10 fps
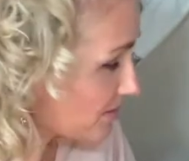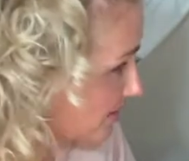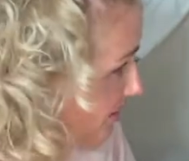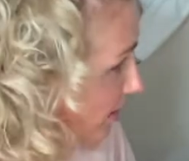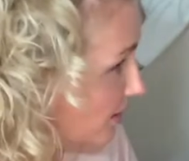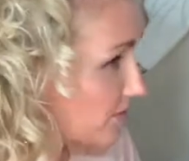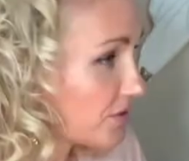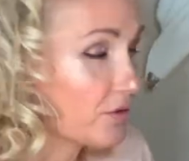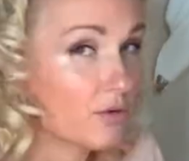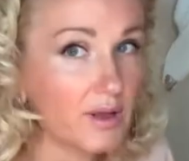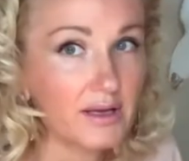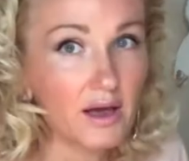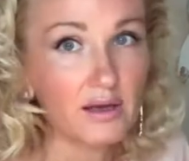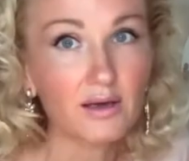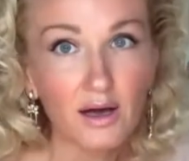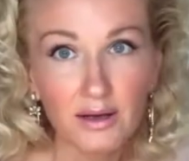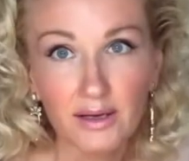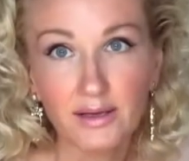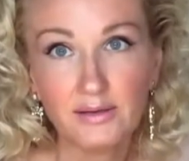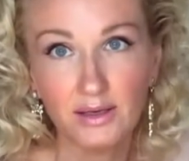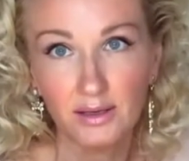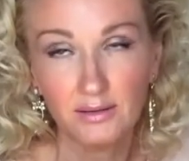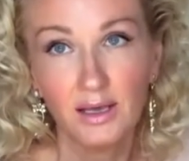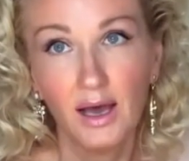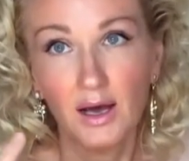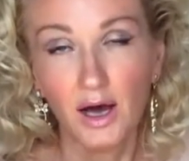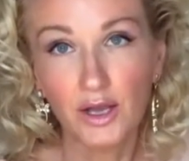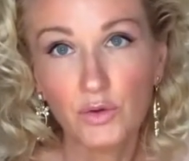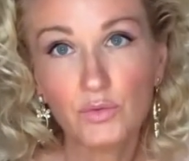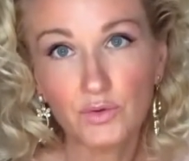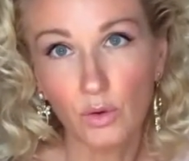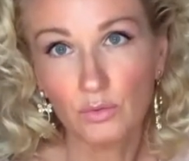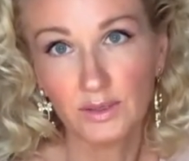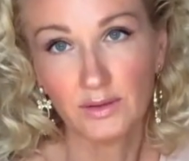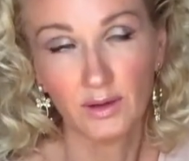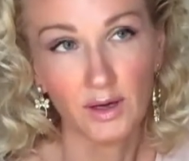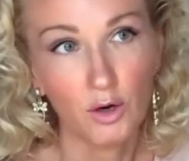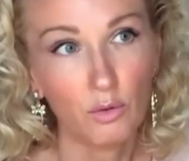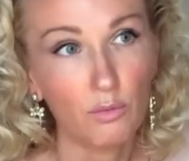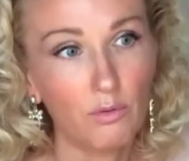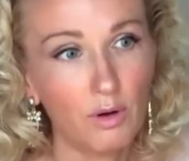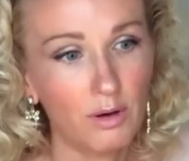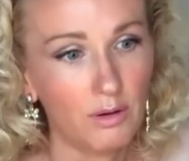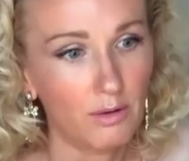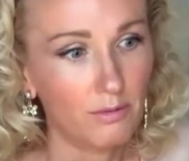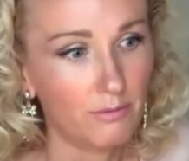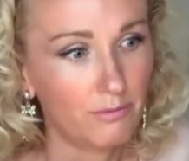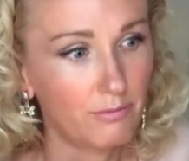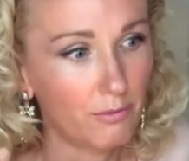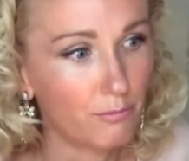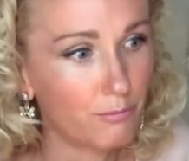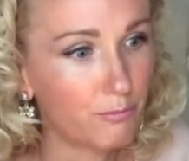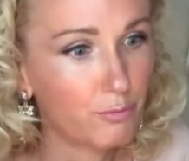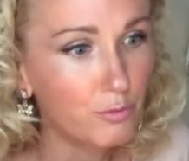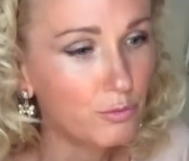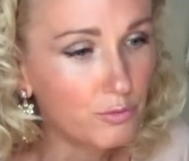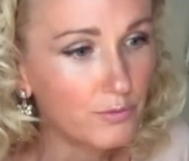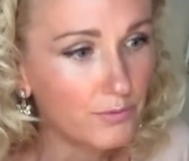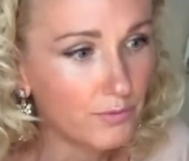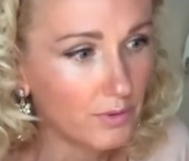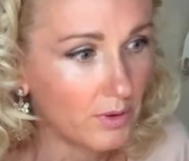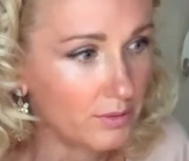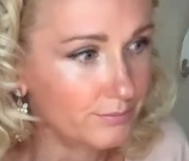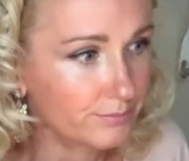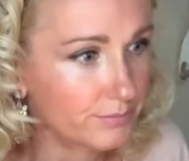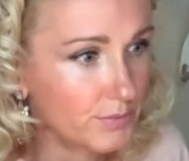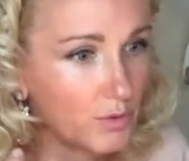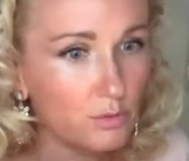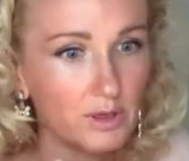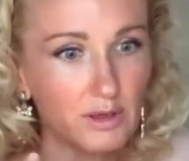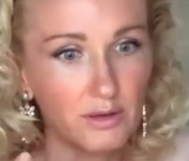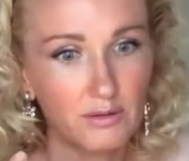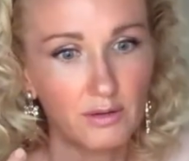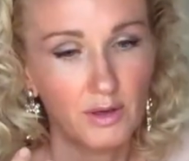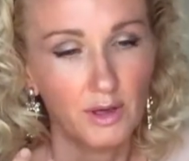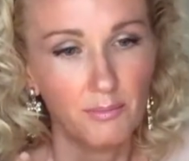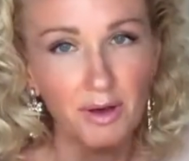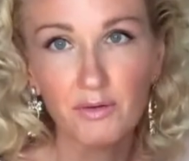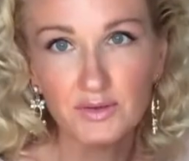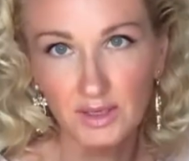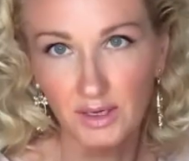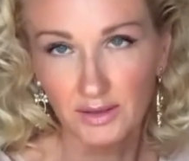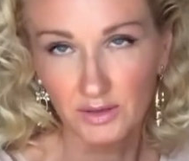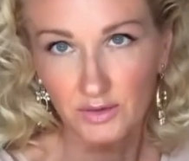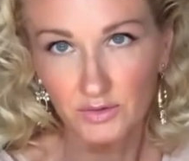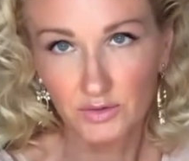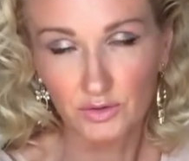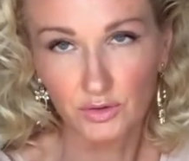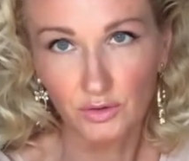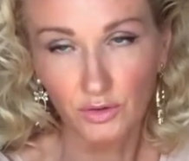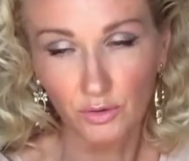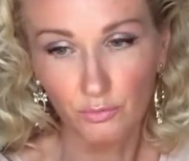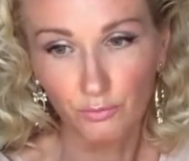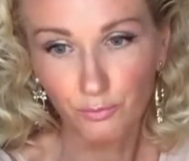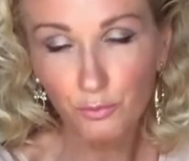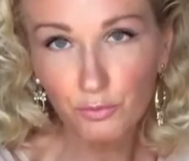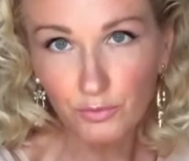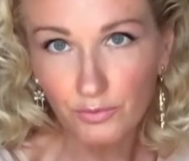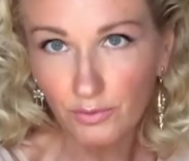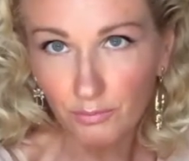is cut, I cut it and I use only now food, a peroxide that is, food,